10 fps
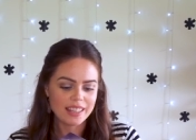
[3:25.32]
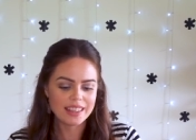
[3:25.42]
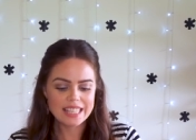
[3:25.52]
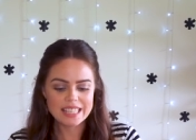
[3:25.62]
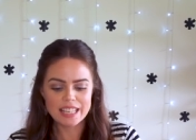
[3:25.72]

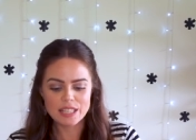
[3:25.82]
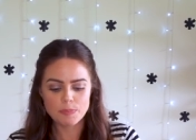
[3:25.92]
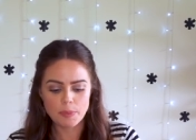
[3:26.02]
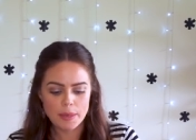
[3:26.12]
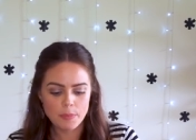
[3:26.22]
This is
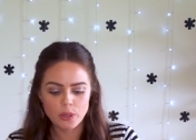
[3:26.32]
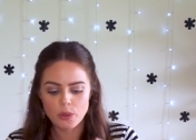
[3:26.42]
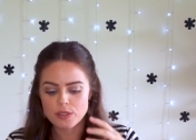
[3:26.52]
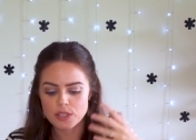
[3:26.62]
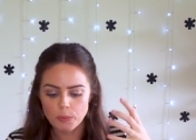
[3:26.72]
people
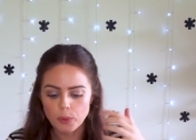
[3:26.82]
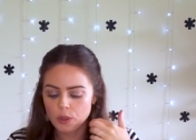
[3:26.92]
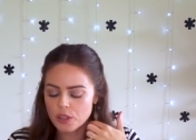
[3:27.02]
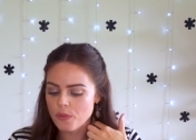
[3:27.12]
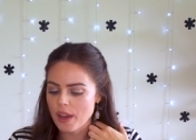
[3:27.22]
who are supportive